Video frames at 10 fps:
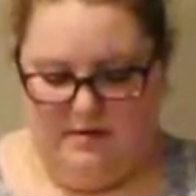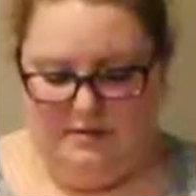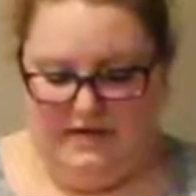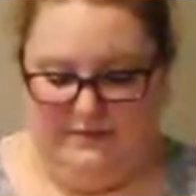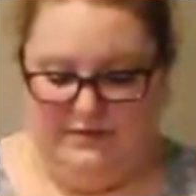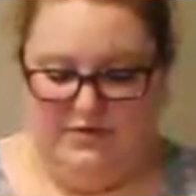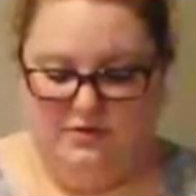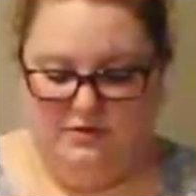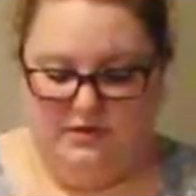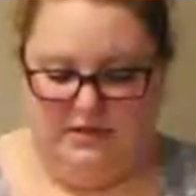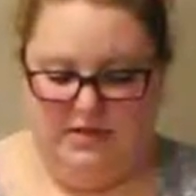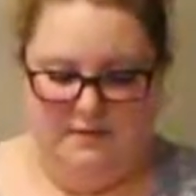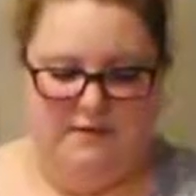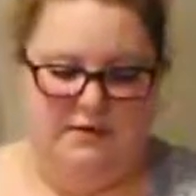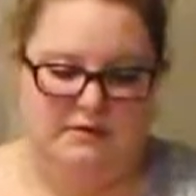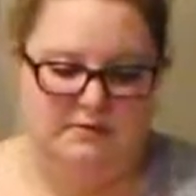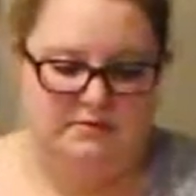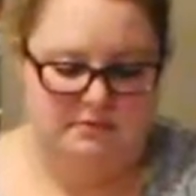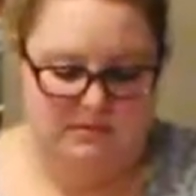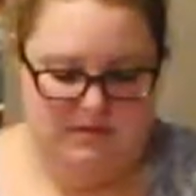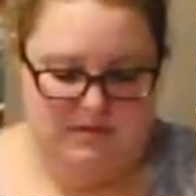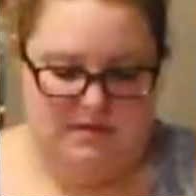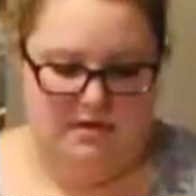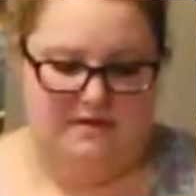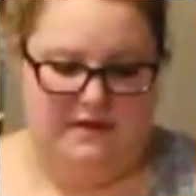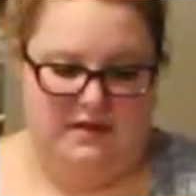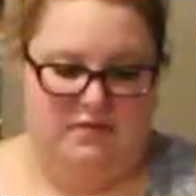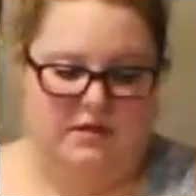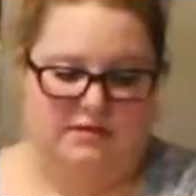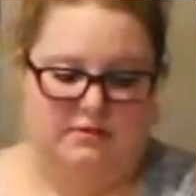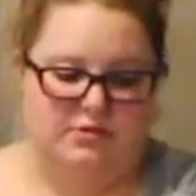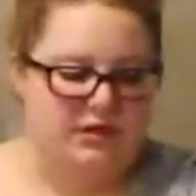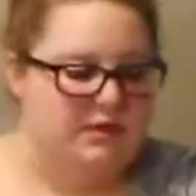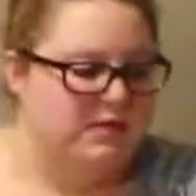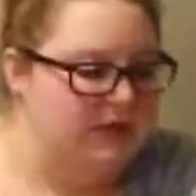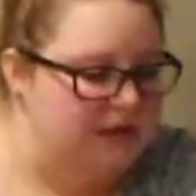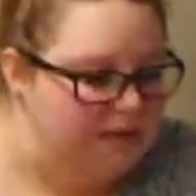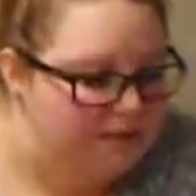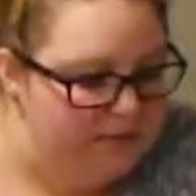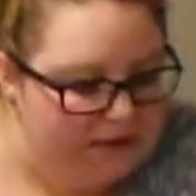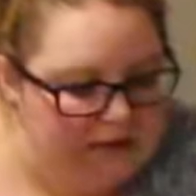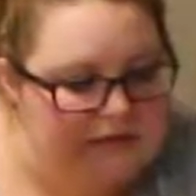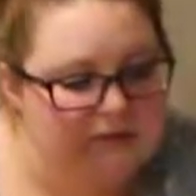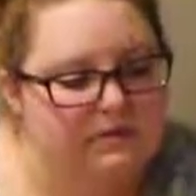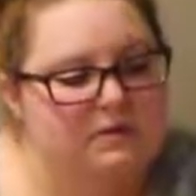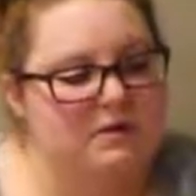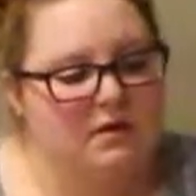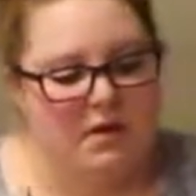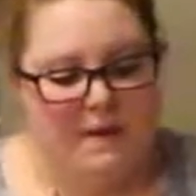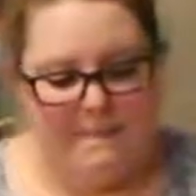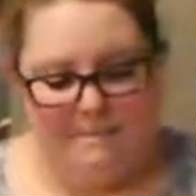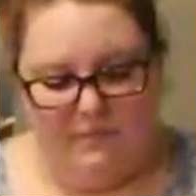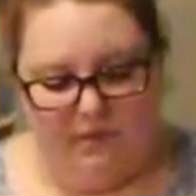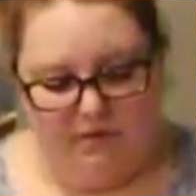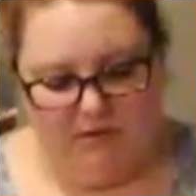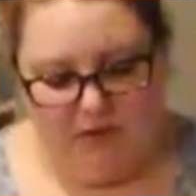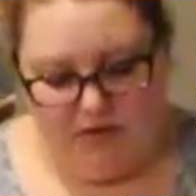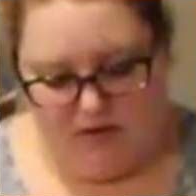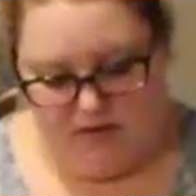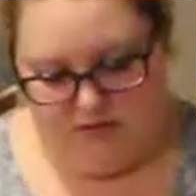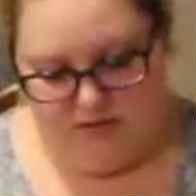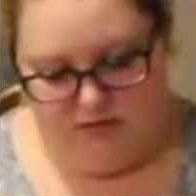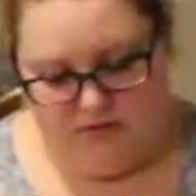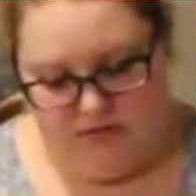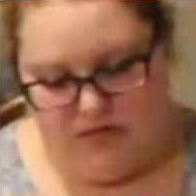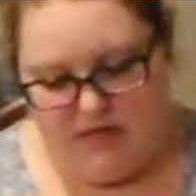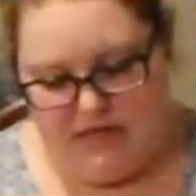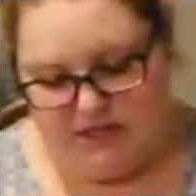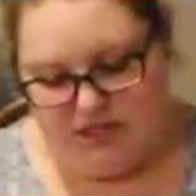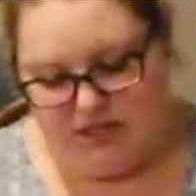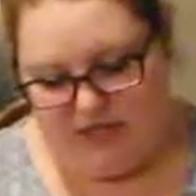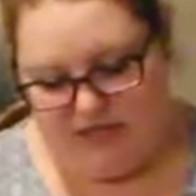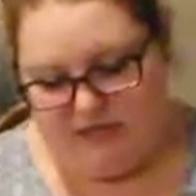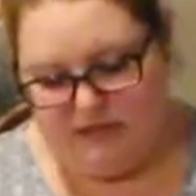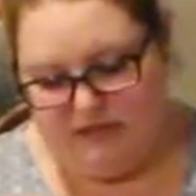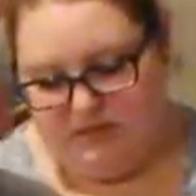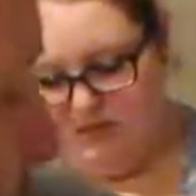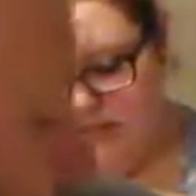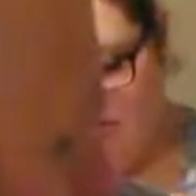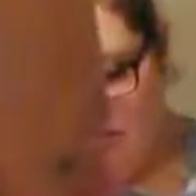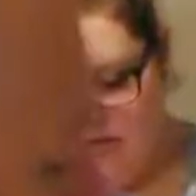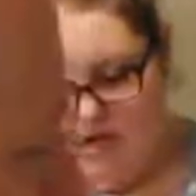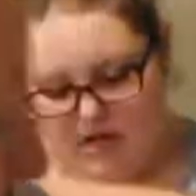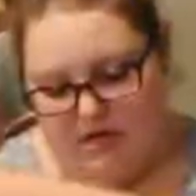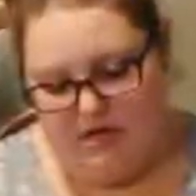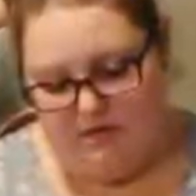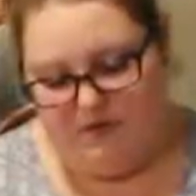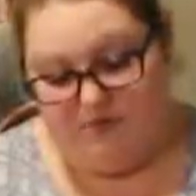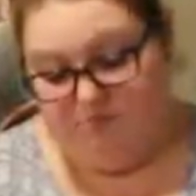but I would totally keep these if I knew that some chickens would eat them because mother-in-law has chickens and I would